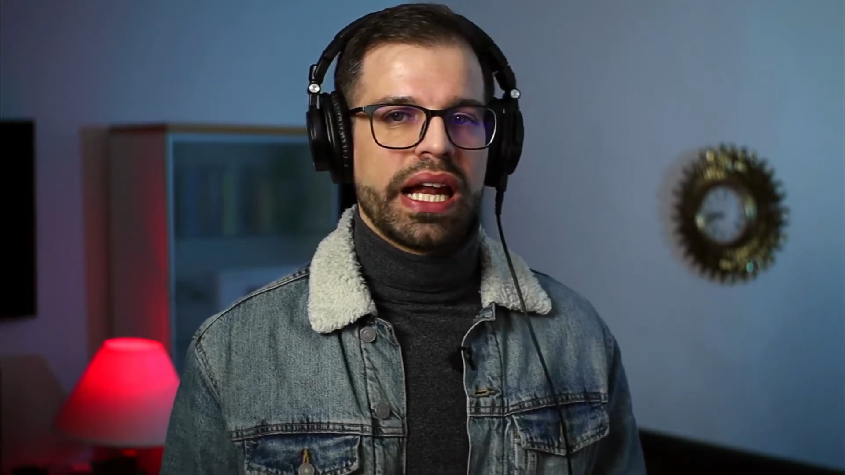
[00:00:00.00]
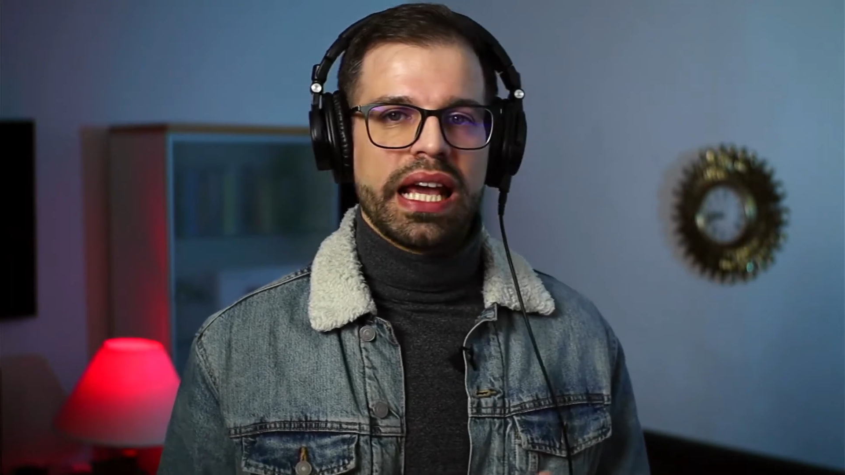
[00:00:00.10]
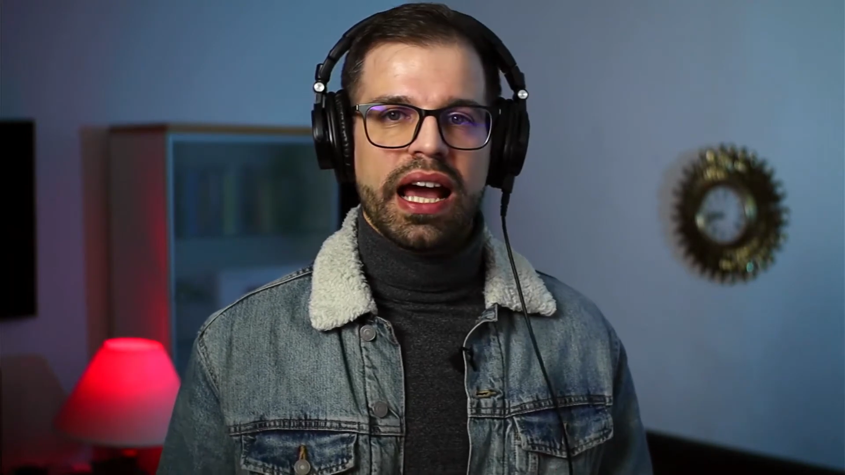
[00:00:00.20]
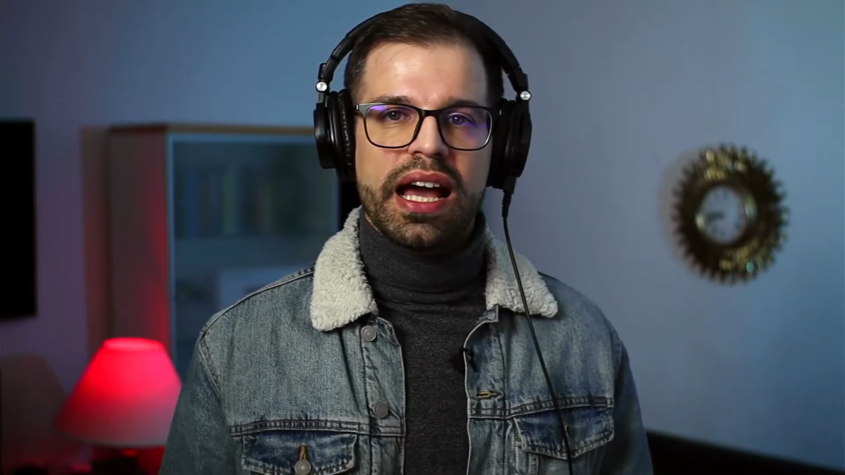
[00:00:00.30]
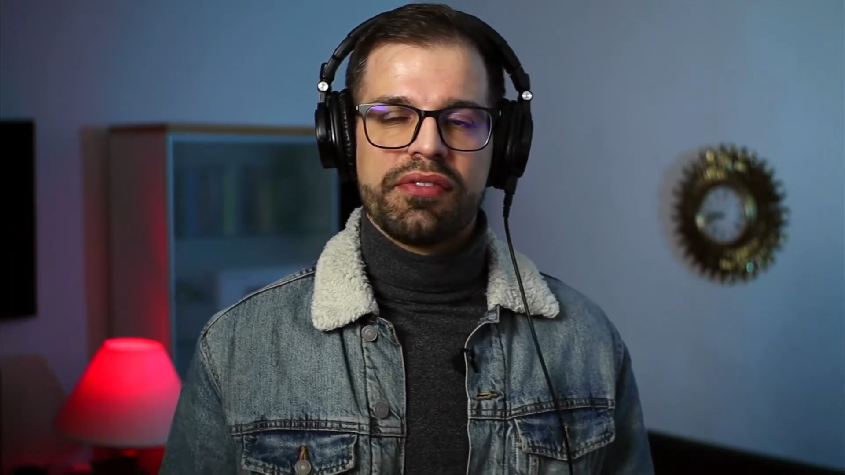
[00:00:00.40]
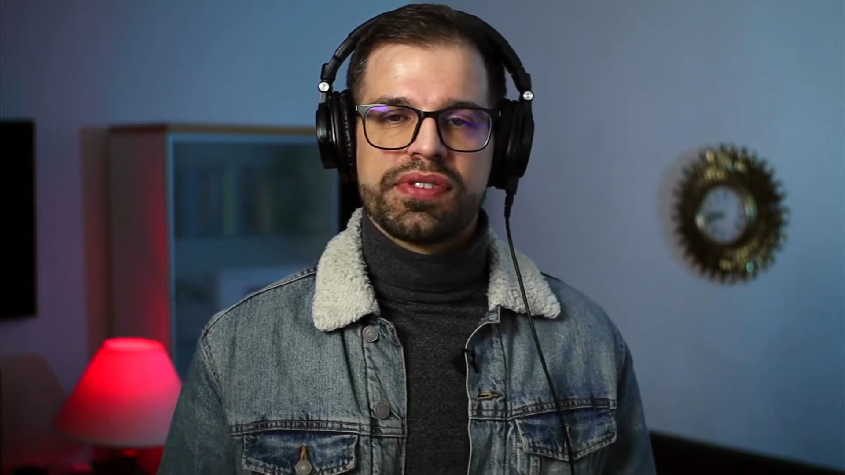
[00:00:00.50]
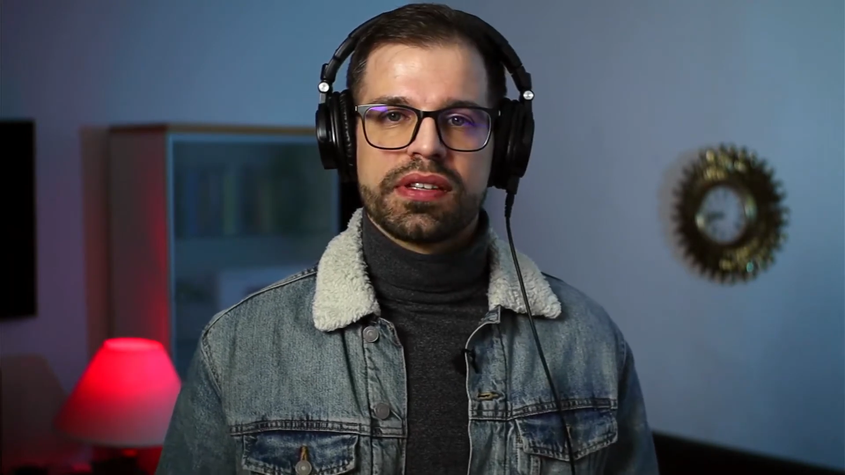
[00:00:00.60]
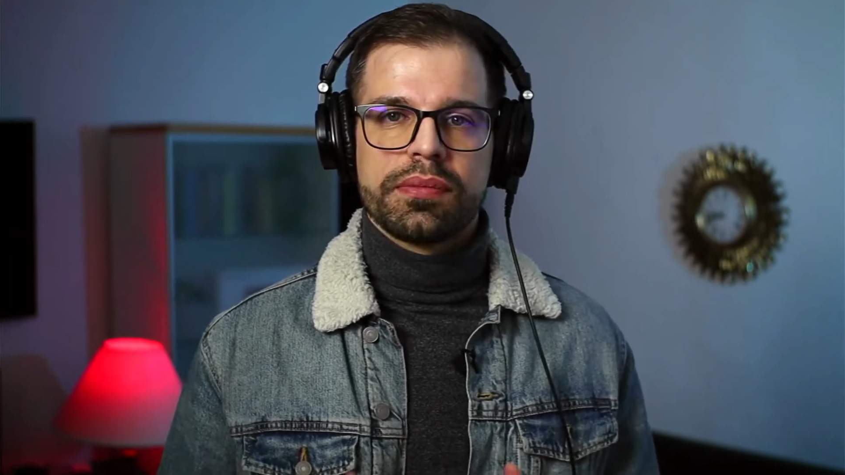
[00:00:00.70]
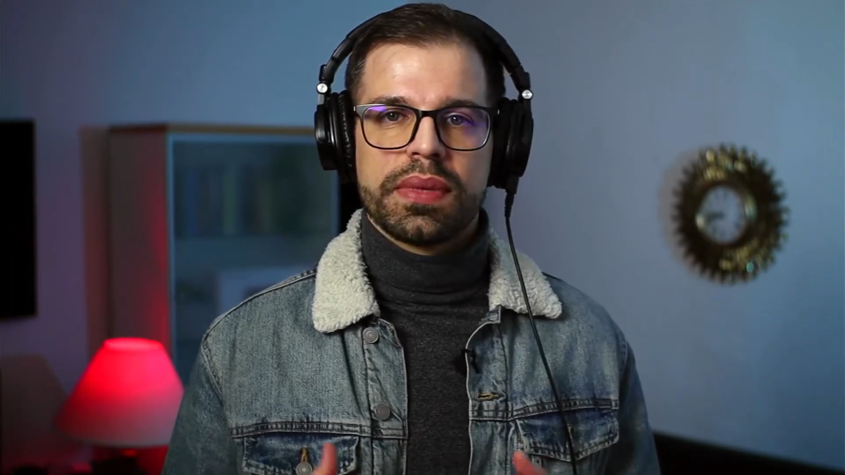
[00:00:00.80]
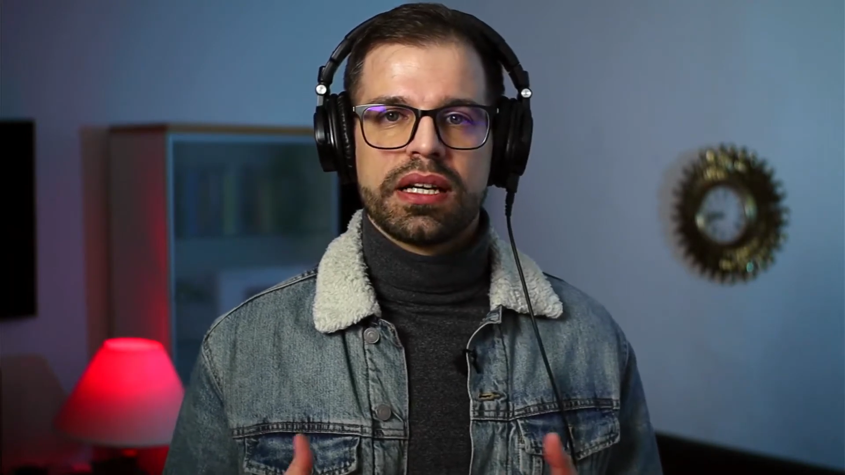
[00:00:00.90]
have
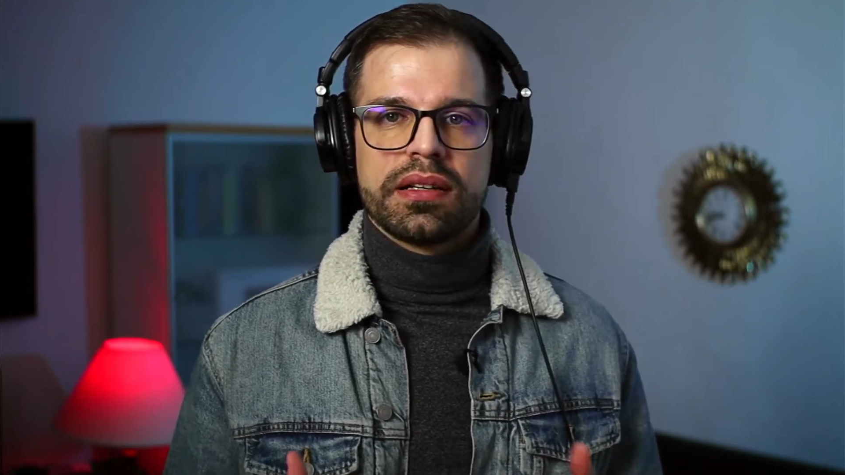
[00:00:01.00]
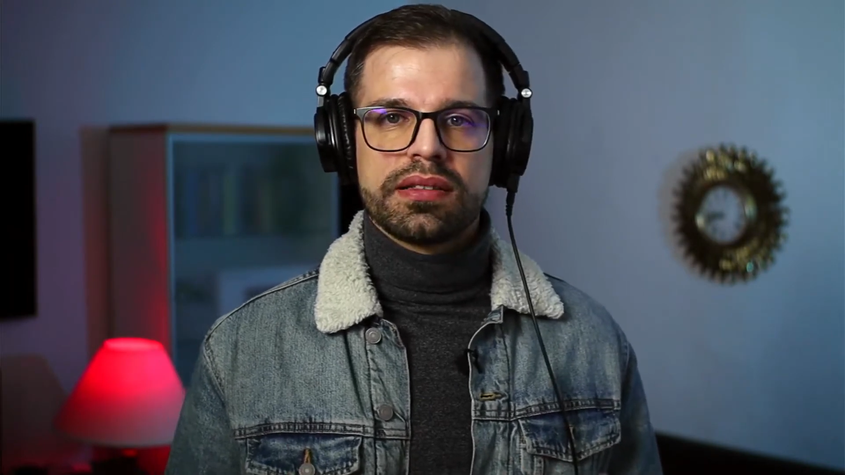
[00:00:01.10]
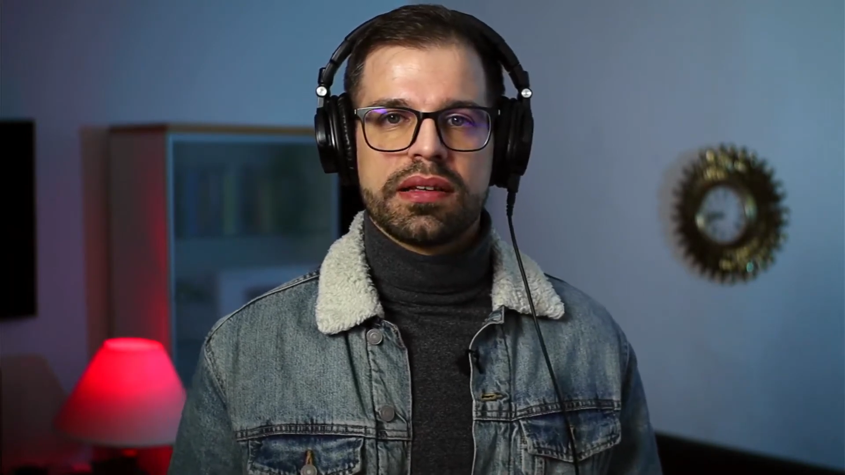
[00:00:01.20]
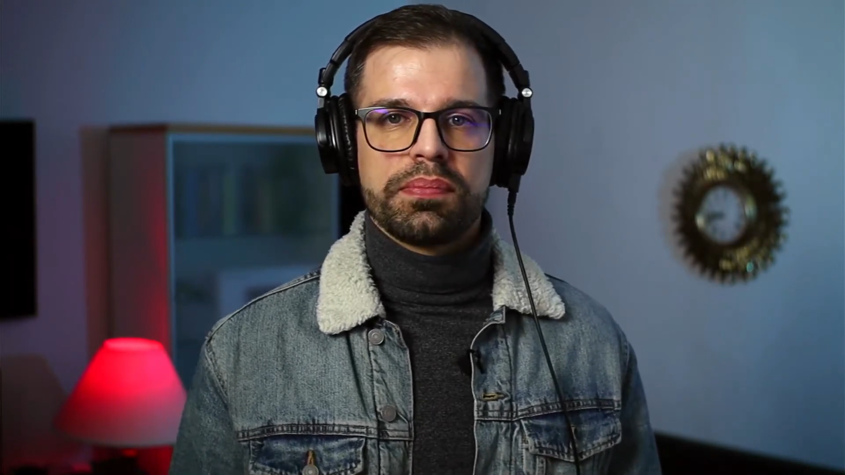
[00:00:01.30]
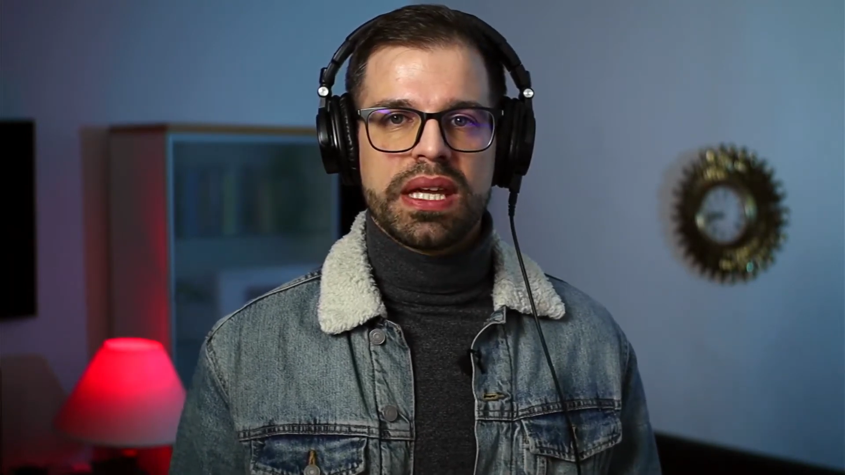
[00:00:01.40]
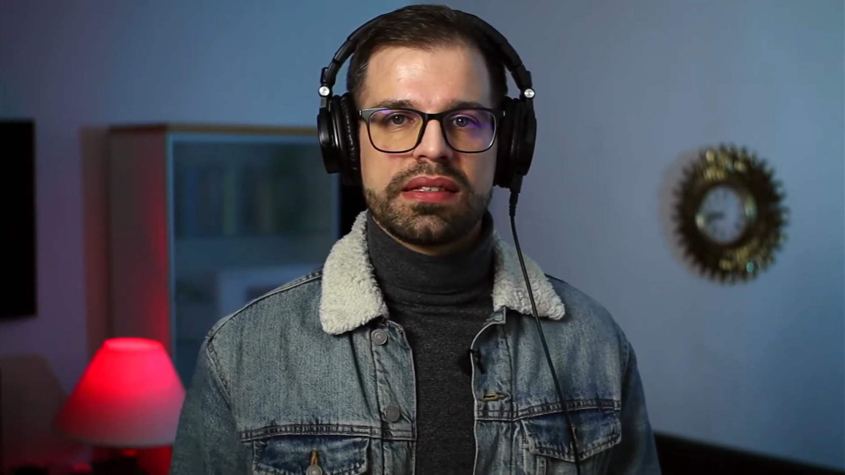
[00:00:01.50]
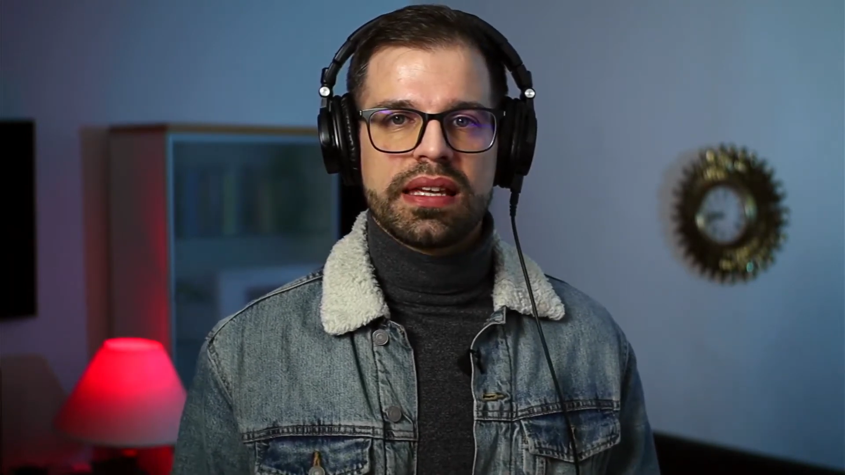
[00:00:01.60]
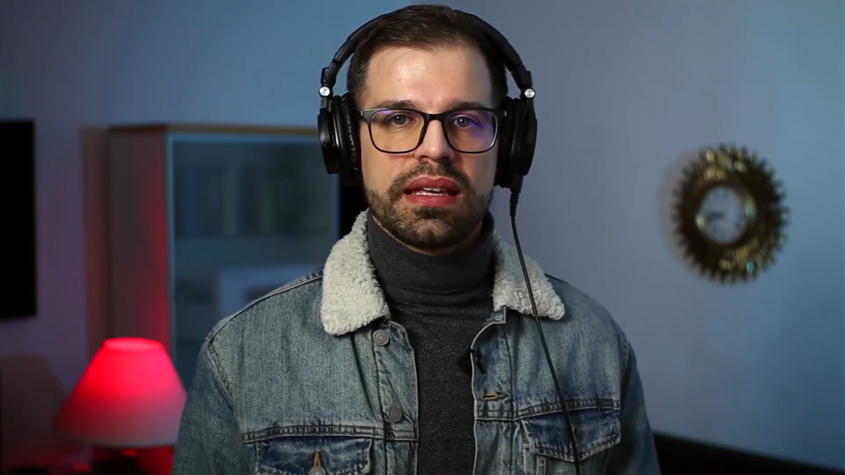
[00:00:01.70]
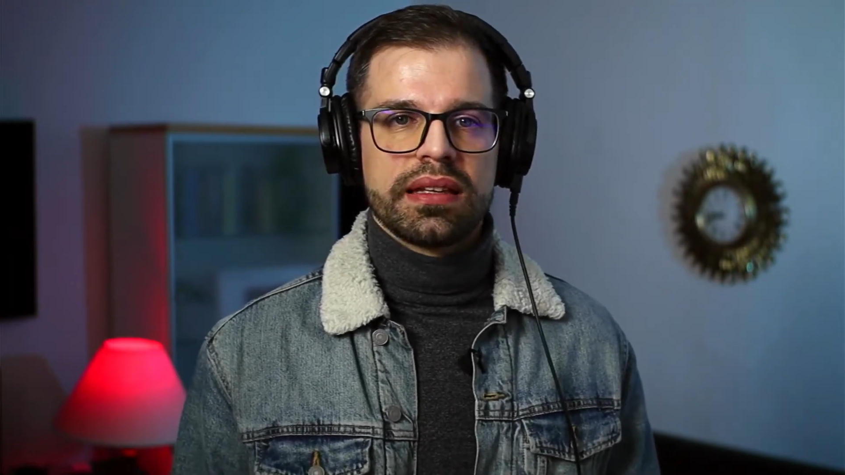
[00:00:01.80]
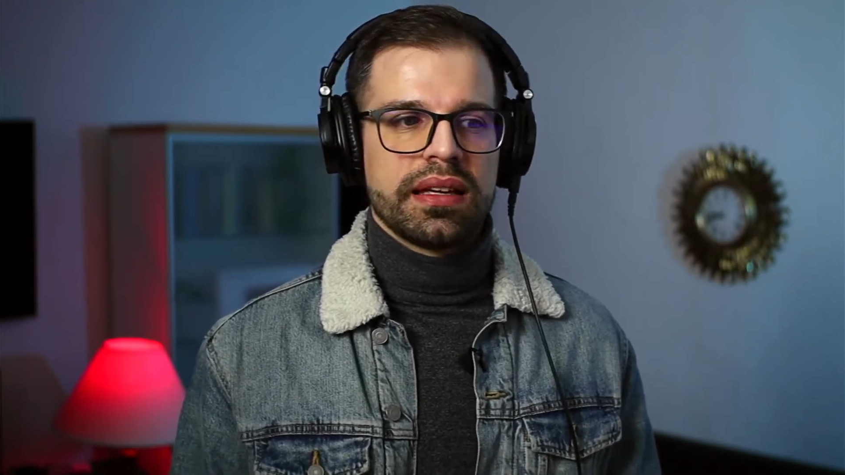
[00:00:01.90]
some mixing